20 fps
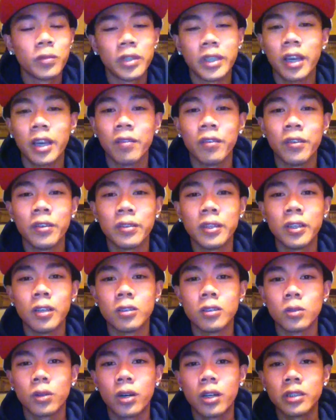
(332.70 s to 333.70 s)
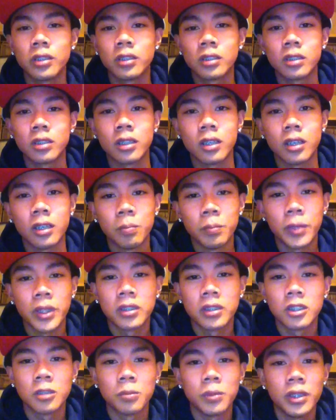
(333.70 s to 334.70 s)
yeah, if anything goes wrong, just uh,
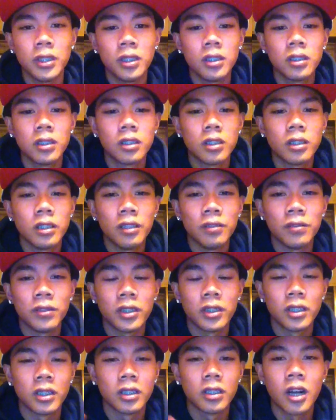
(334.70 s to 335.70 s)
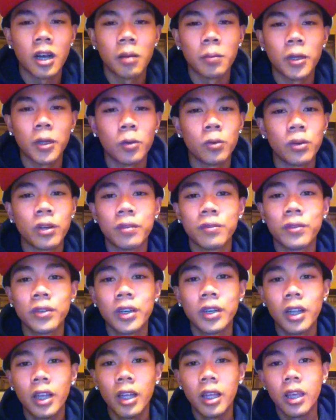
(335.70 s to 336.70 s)
message me, leave a comment or
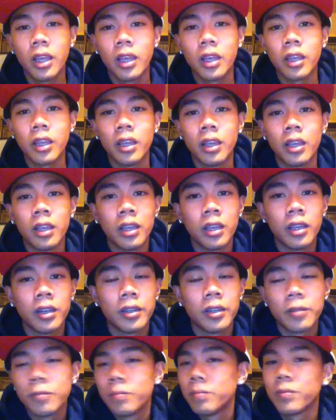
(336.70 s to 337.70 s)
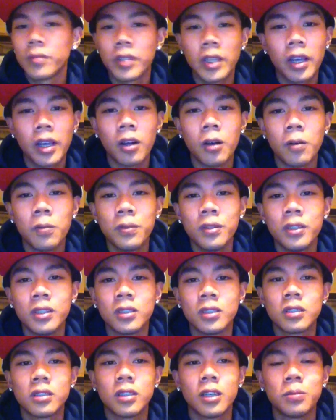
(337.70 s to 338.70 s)
whatever. And yeah, hopefully
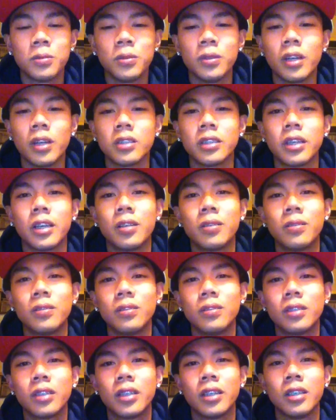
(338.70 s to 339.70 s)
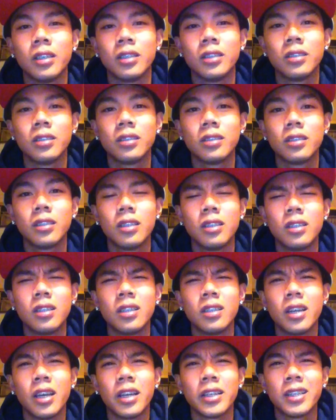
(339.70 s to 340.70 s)
this helps you guys out because
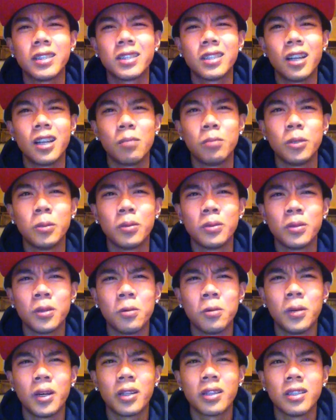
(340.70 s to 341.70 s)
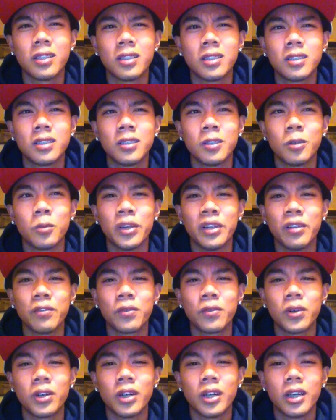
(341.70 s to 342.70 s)
I guess a lot of people don't know about this and they're waiting
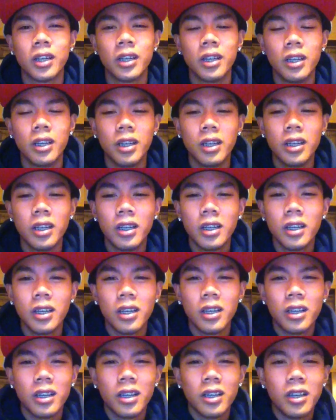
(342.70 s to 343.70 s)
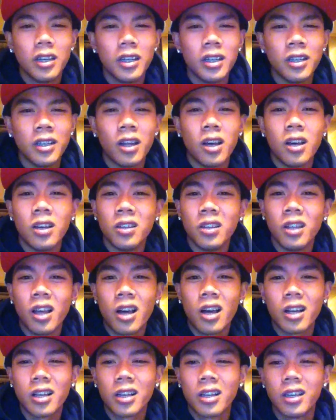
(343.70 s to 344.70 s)
for a an
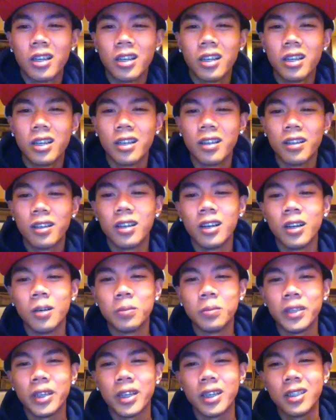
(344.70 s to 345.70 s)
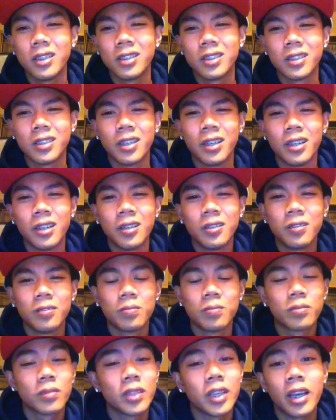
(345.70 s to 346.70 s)
unlock update. So
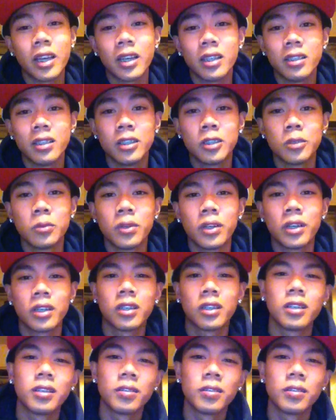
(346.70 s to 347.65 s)
yeah, this should work.